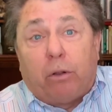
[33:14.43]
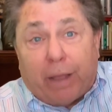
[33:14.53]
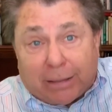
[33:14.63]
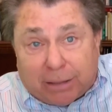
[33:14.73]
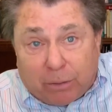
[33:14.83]

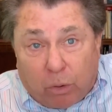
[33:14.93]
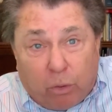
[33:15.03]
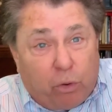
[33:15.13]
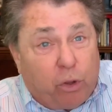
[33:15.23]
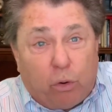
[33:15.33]
That's
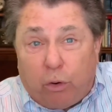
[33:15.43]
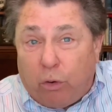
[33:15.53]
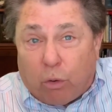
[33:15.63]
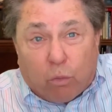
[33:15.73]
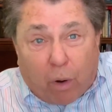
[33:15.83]

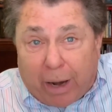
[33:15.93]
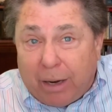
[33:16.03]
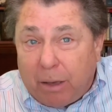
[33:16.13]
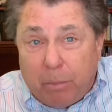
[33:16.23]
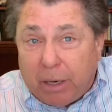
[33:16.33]
you're right
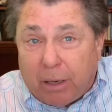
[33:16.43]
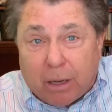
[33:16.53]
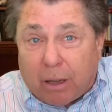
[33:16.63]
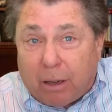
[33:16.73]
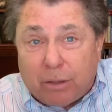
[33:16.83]
in the middle of
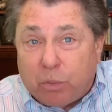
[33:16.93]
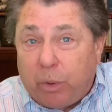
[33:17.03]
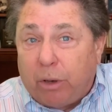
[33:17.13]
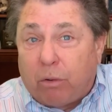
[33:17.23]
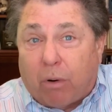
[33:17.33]
God's
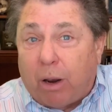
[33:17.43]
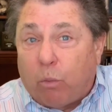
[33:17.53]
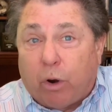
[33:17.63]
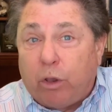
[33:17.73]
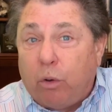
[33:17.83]
will, right
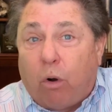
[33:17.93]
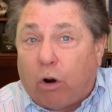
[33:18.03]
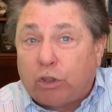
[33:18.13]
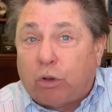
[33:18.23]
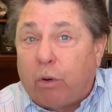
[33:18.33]
where you
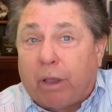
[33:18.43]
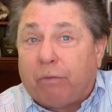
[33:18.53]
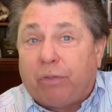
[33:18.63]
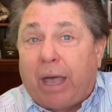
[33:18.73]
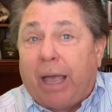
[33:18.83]
are. So
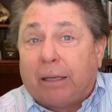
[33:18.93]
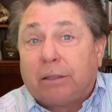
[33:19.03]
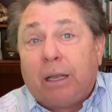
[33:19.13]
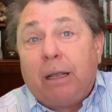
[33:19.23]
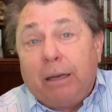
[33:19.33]
give thanks.